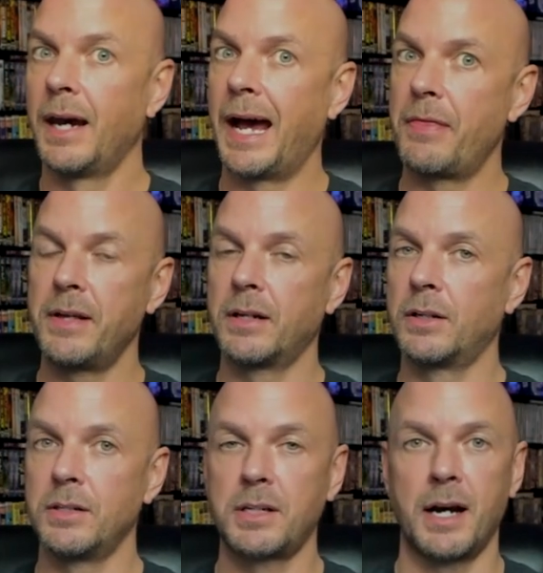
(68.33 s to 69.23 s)
I think a
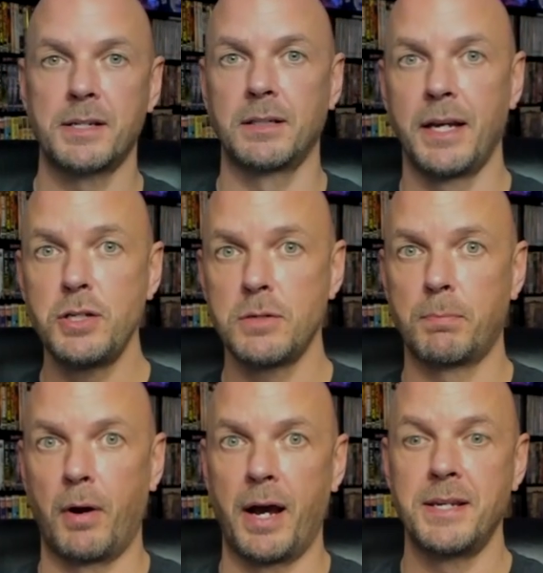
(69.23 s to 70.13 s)
good consolation
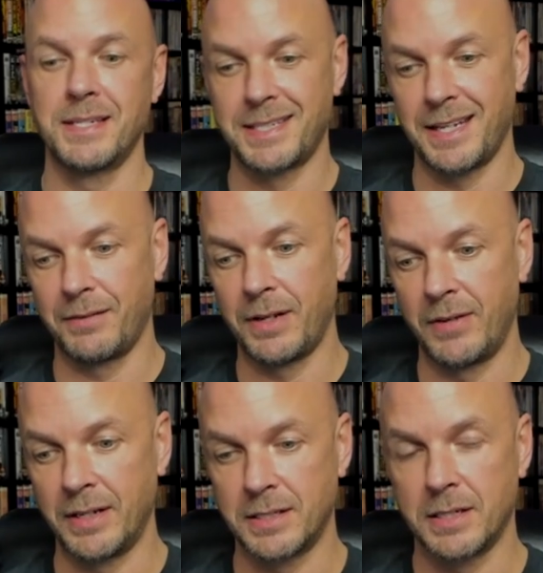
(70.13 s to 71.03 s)
prize, instead of
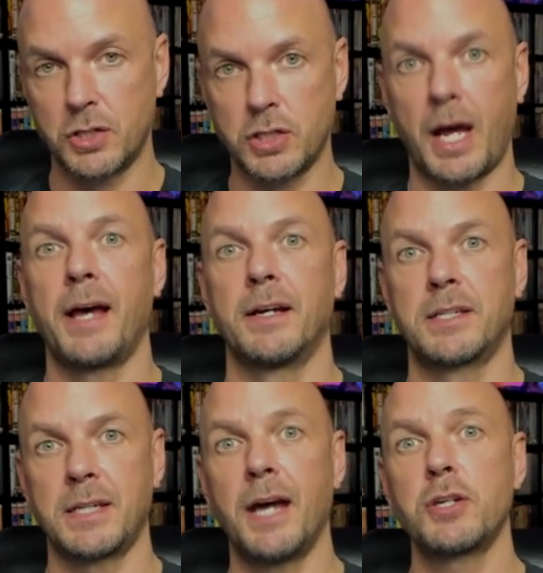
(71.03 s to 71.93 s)
giving a
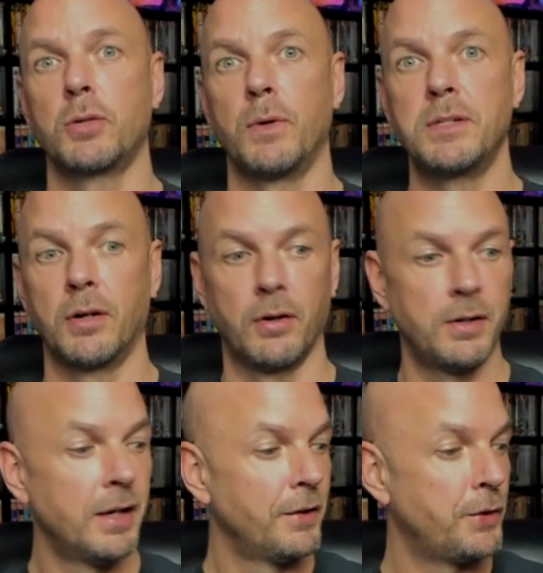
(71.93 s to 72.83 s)
Sasha
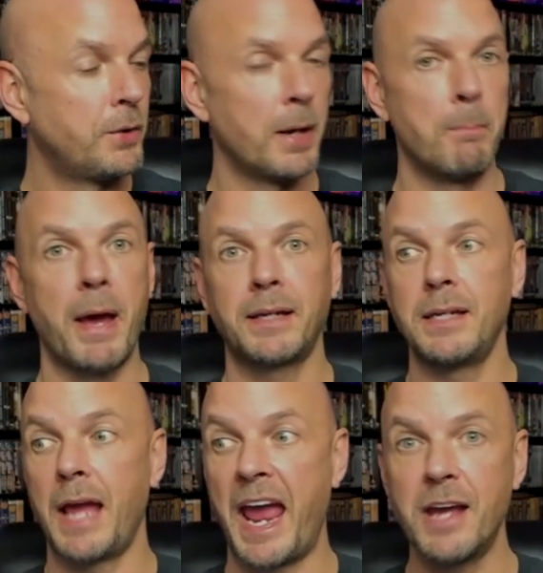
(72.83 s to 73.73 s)
return, you get a
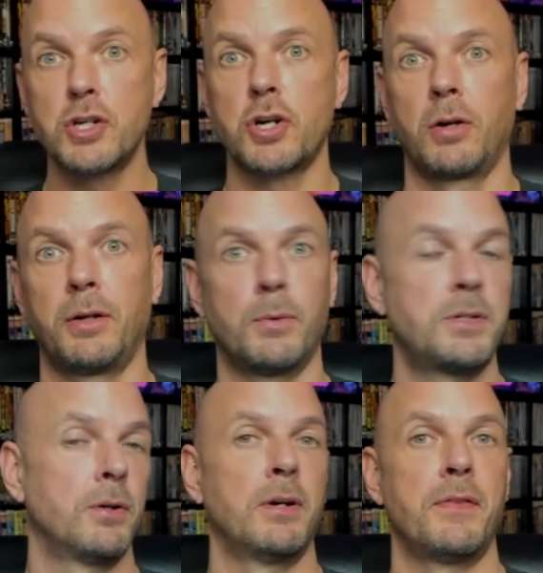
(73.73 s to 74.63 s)
Becky and Charlotte
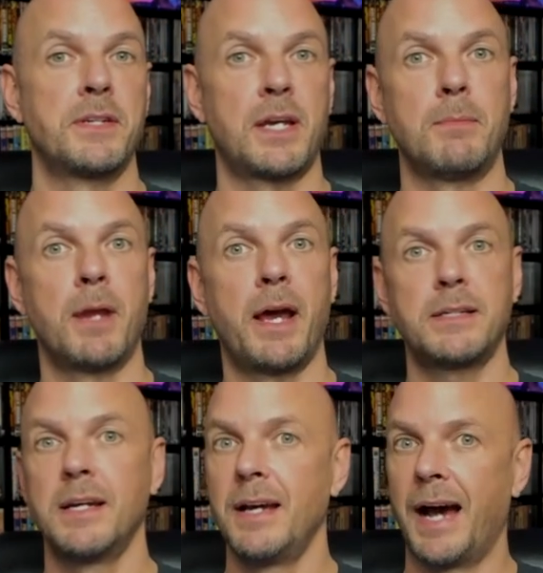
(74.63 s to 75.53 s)
return on the same
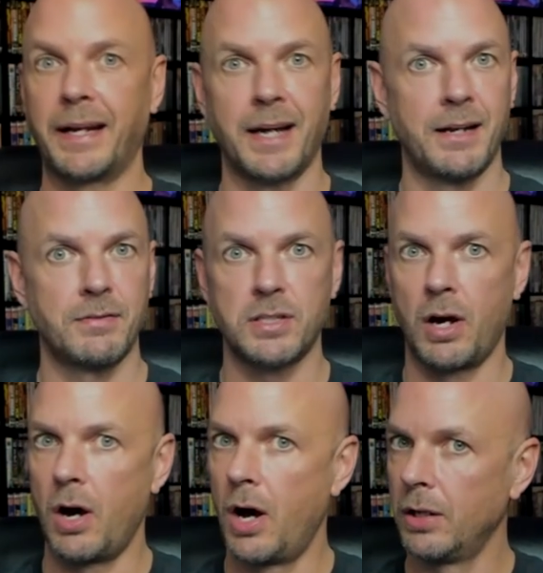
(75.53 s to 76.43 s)
night. I kind of saw
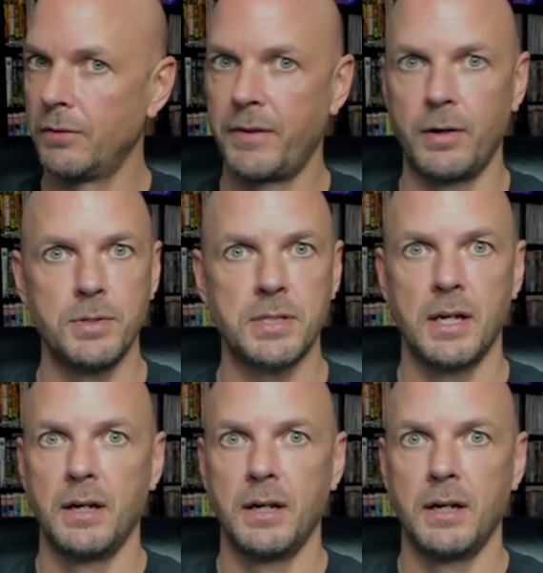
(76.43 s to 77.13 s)
all of those